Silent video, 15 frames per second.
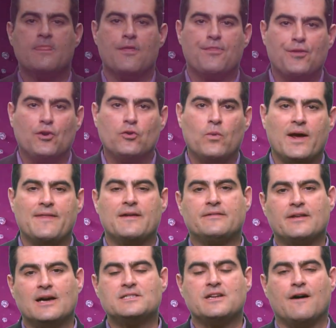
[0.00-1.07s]
The third way
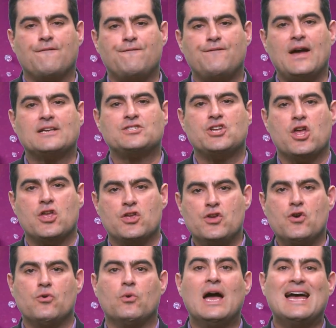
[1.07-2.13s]
that dust affects
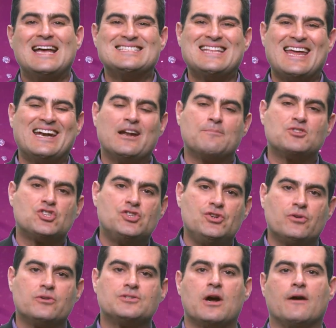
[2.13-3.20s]
you is that it
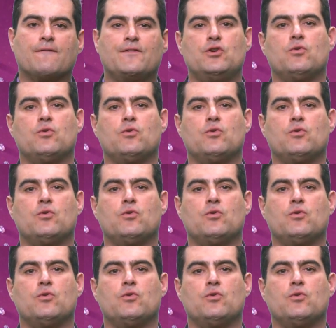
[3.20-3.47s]
obscures our